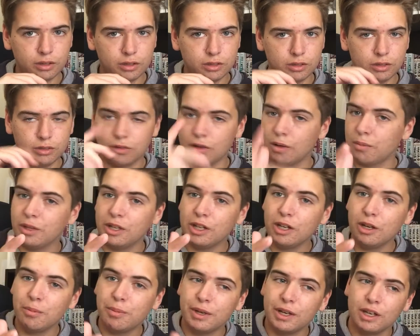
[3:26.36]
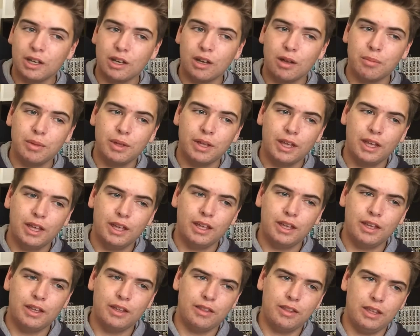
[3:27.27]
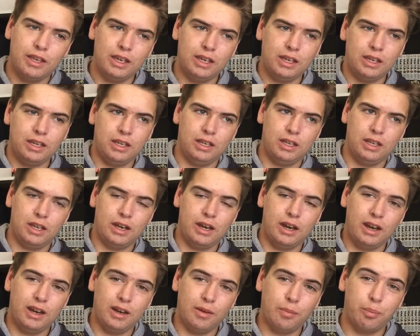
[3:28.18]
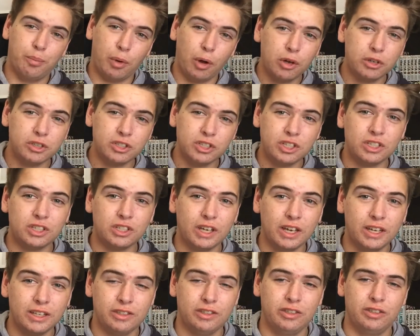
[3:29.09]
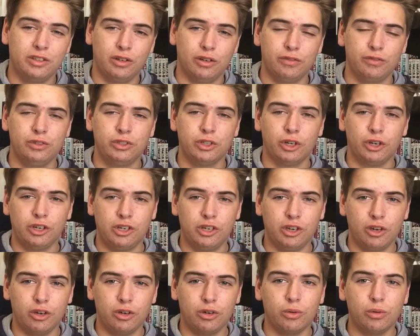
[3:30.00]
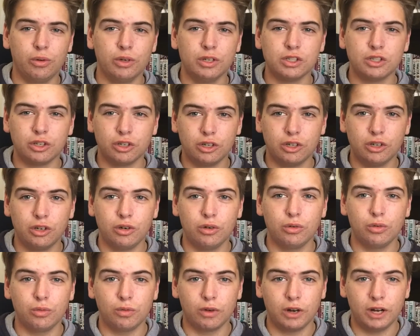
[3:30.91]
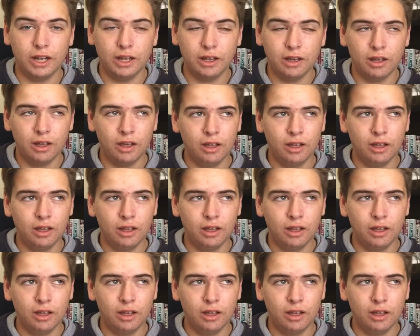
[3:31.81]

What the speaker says: so I'm planning on picking up the boxed sets of Tokyo Ghoul and Tokyo Ghoul Re.